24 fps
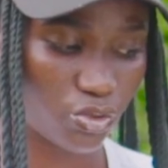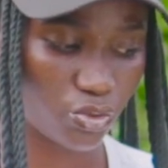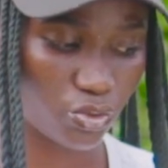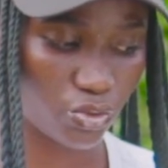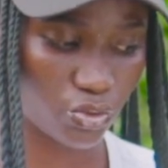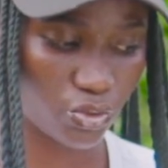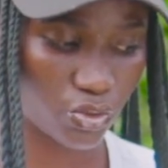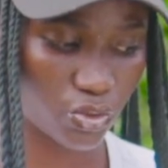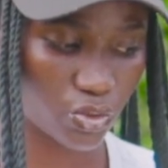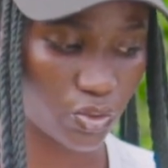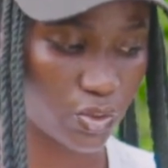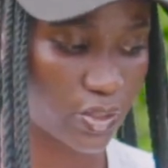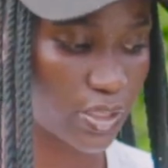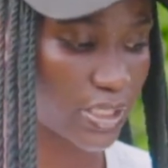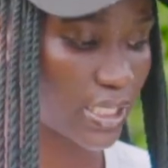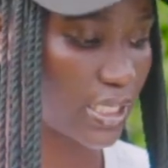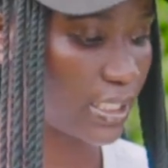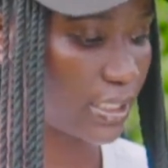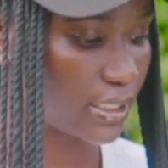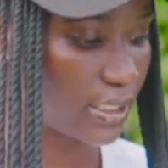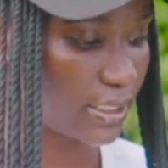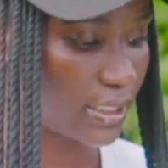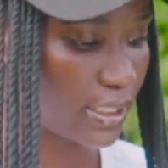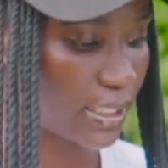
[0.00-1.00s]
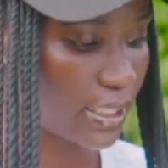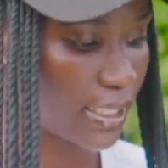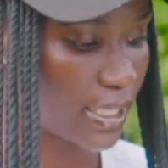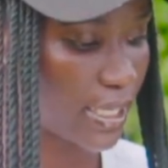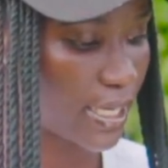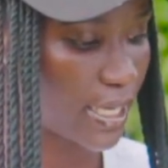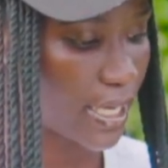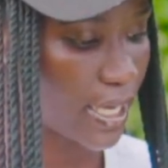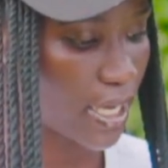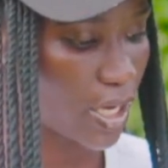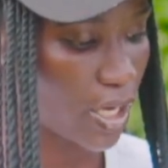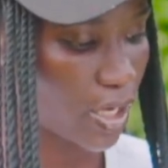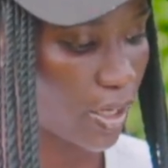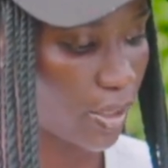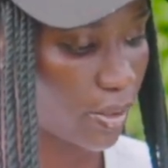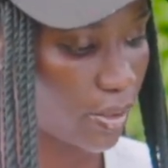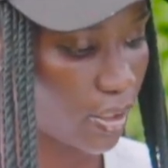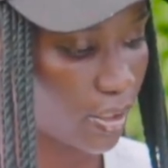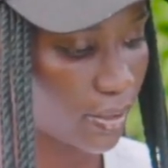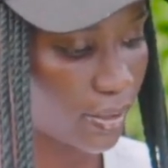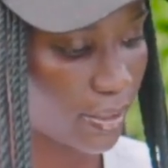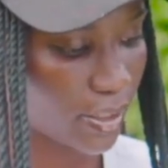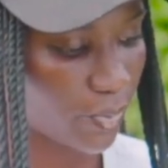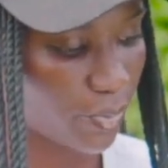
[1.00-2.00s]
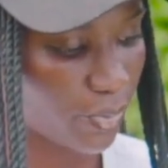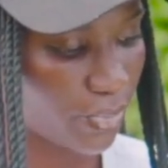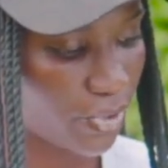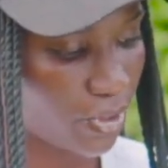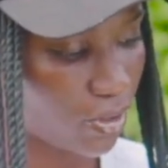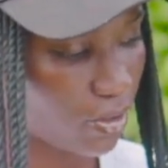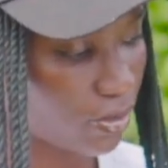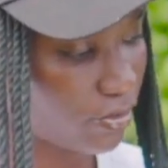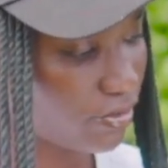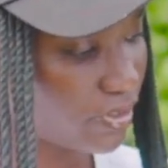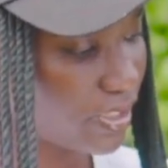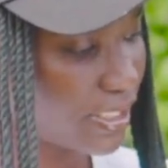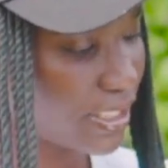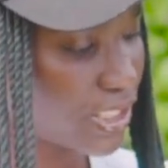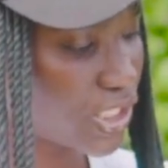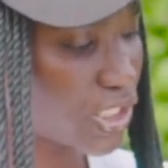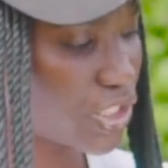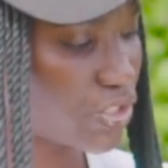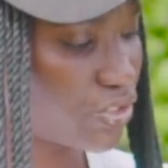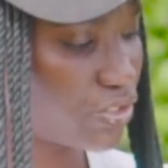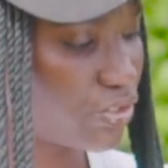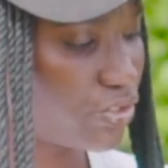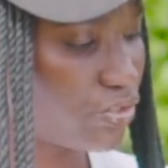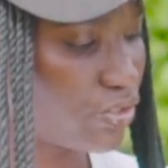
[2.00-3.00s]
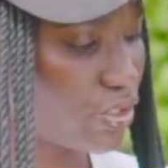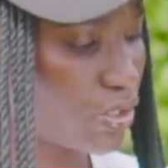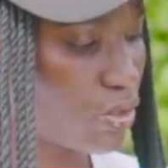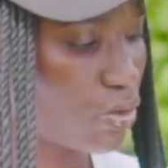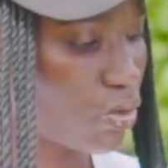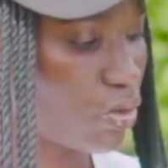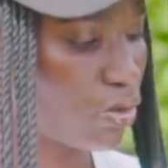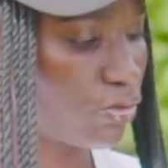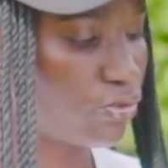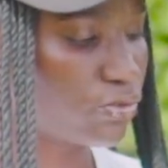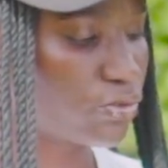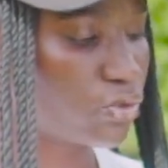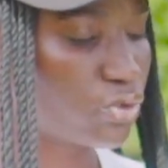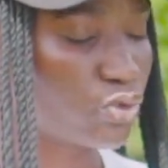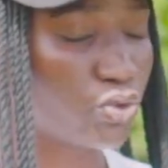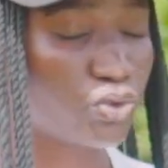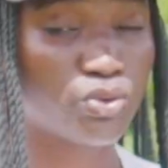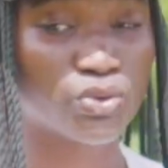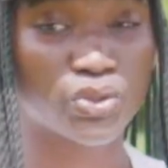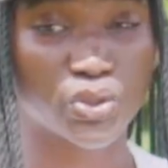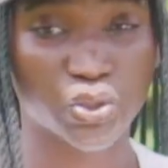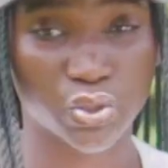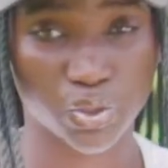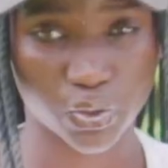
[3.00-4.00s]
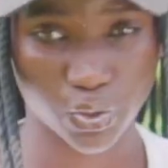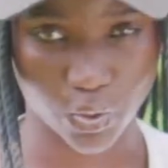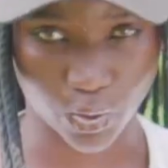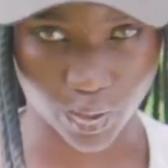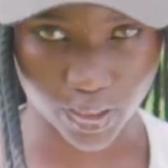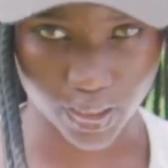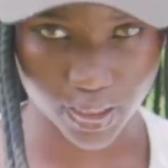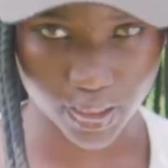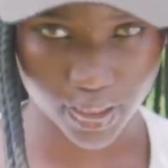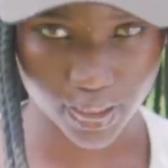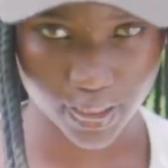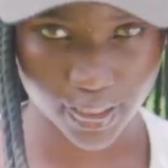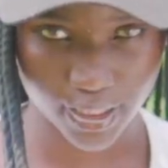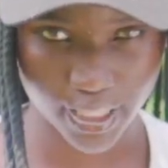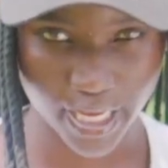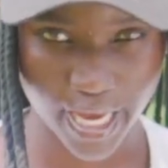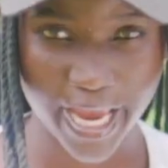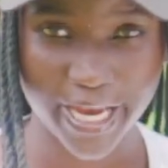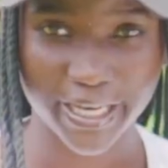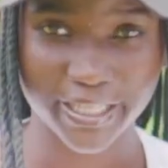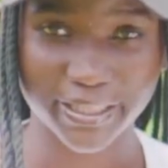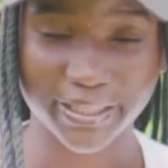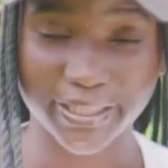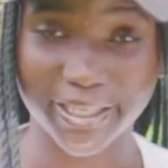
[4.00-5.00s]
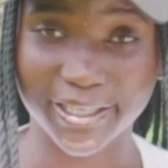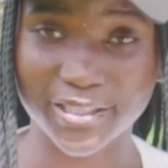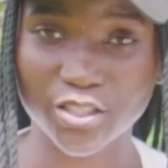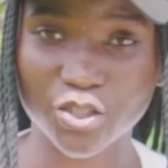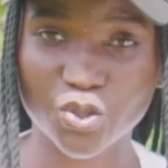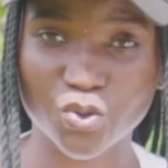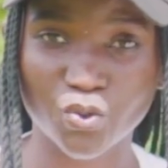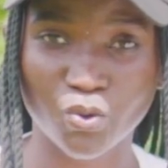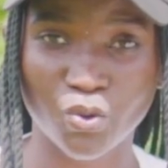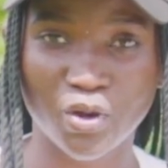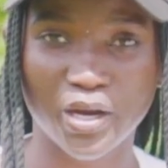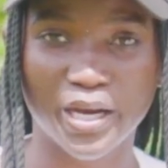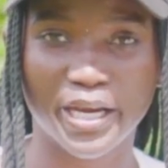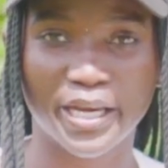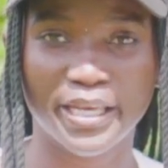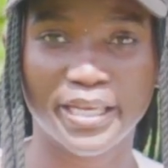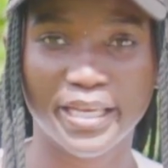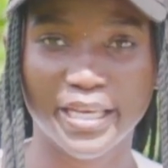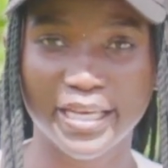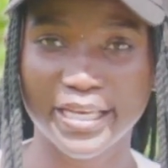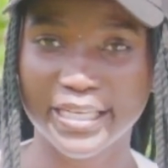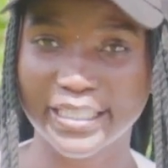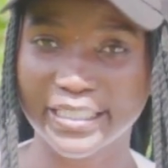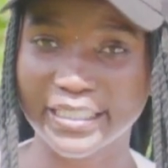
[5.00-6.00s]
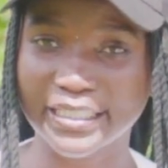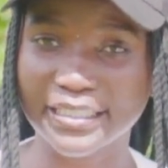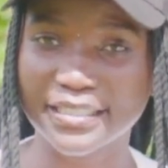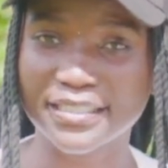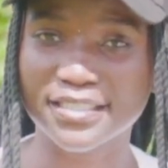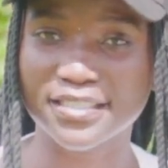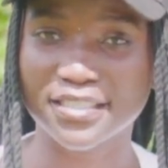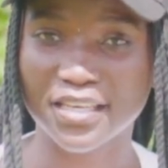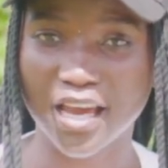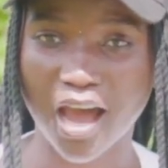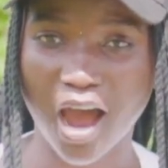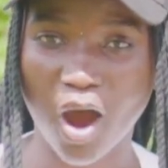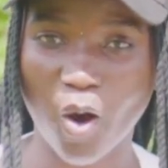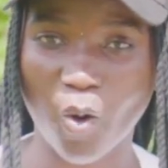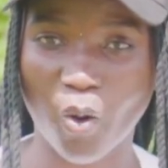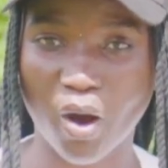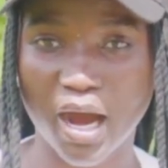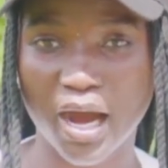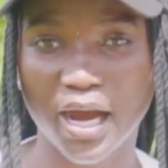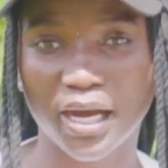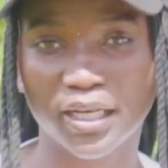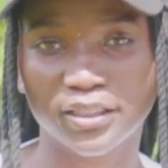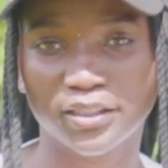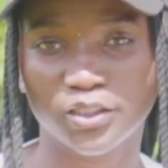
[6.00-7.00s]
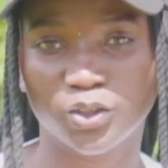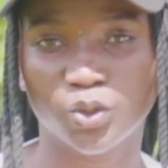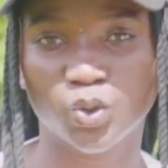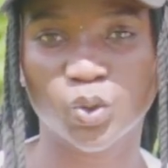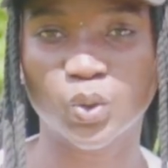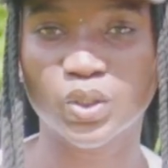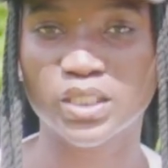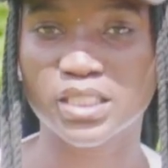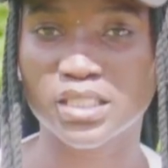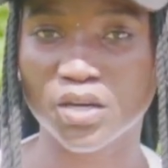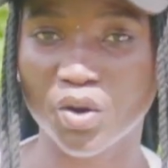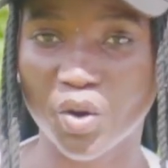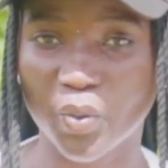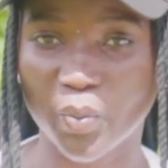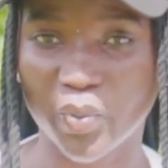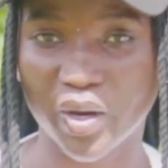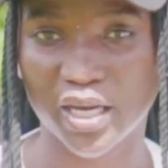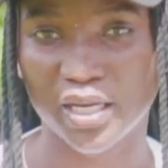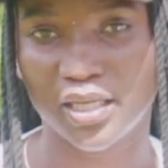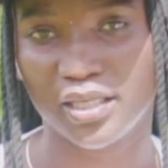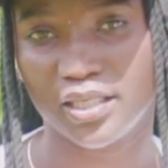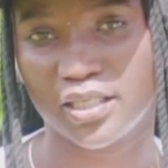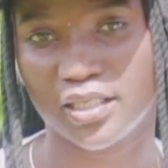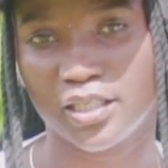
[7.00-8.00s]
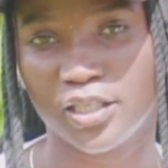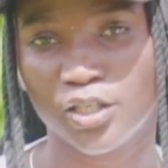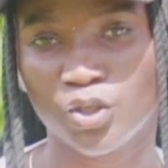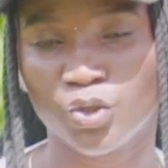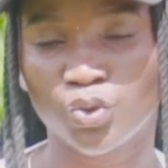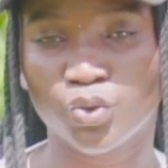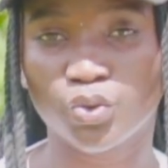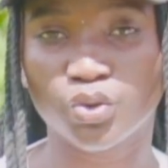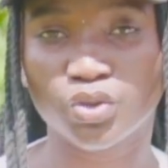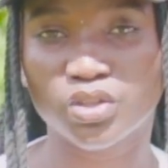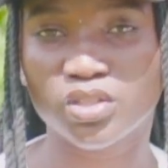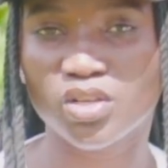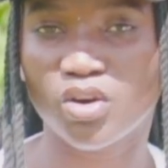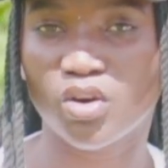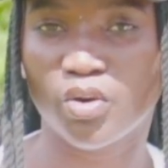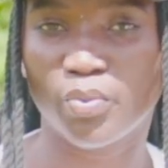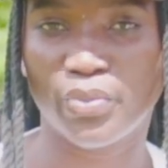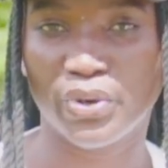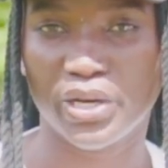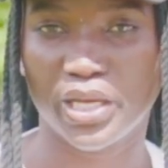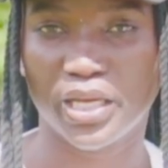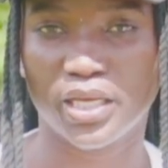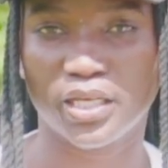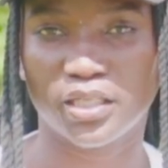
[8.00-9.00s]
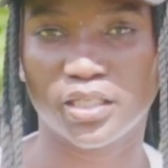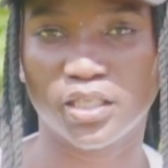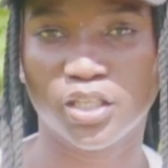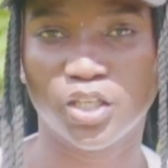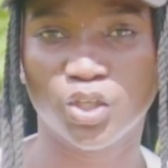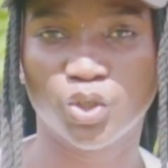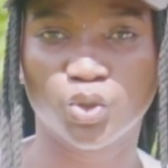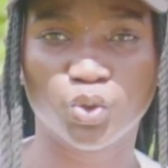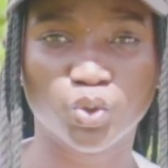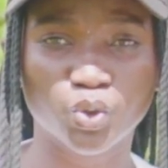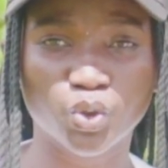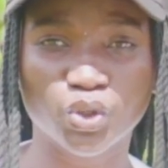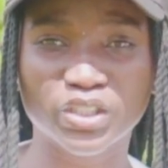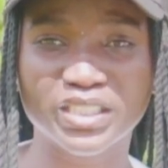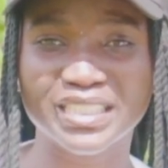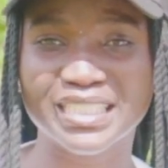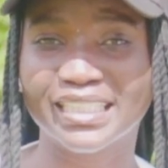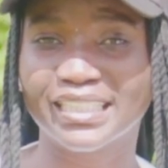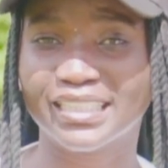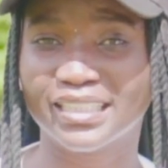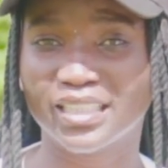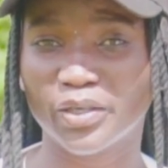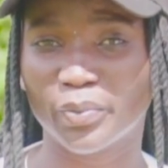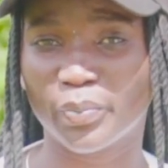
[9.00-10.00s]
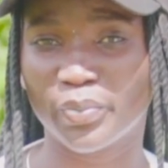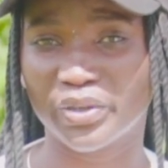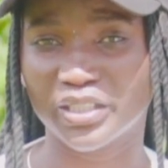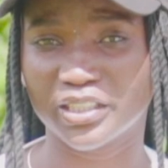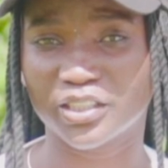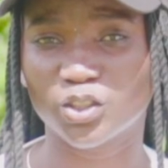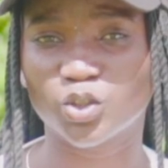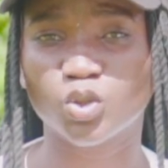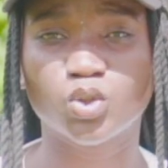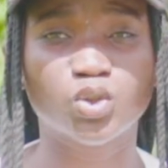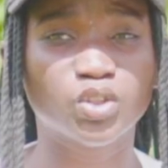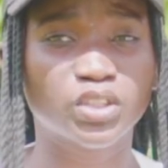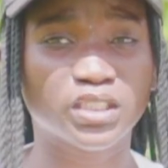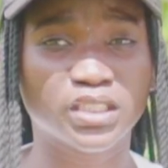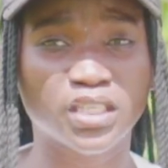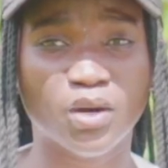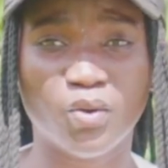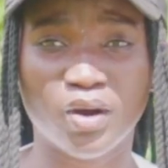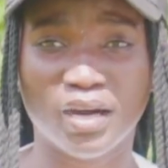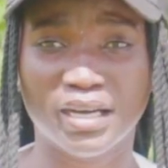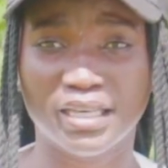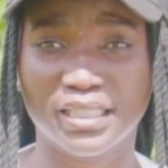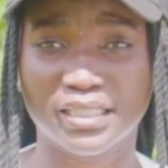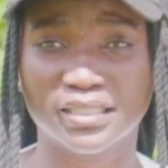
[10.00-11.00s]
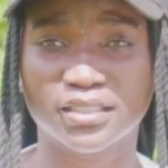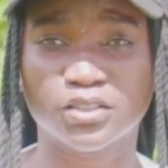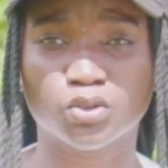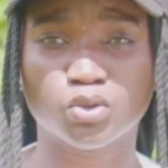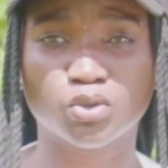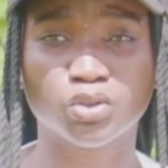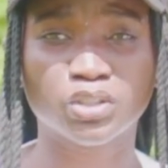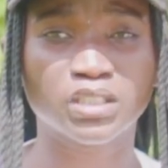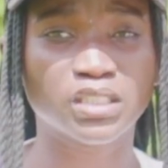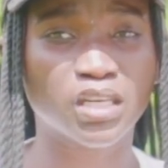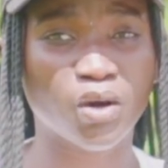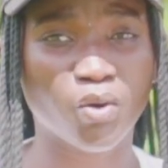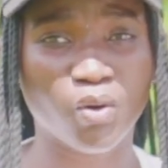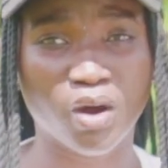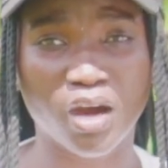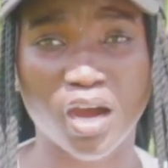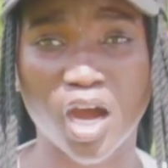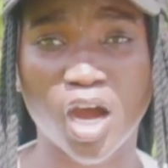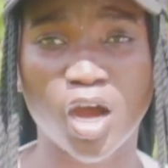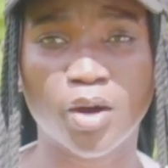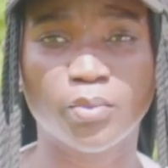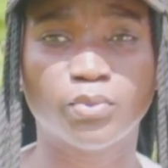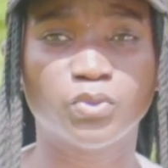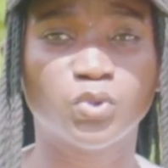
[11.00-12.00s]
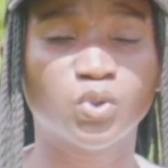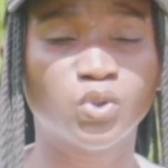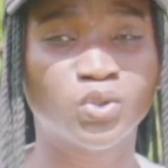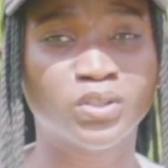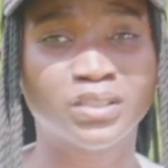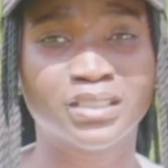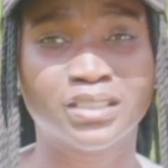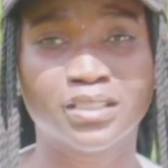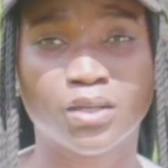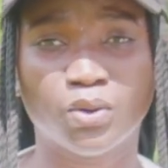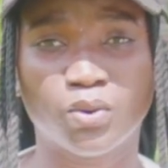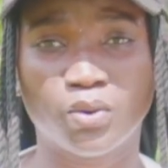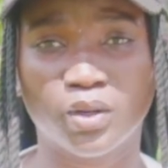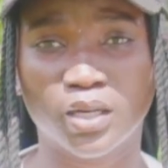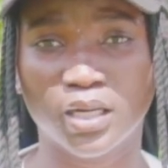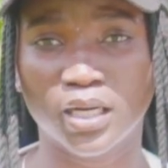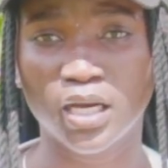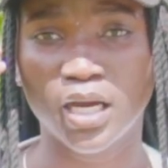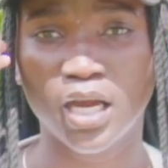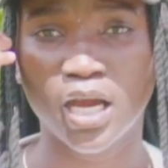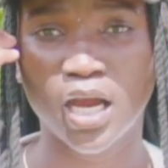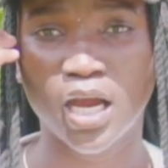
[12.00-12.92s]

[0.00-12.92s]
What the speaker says: true source and the beloved children of true source. That's why it's our heart, not our mind, not our brain, not other part, not our hand, not our arm, not our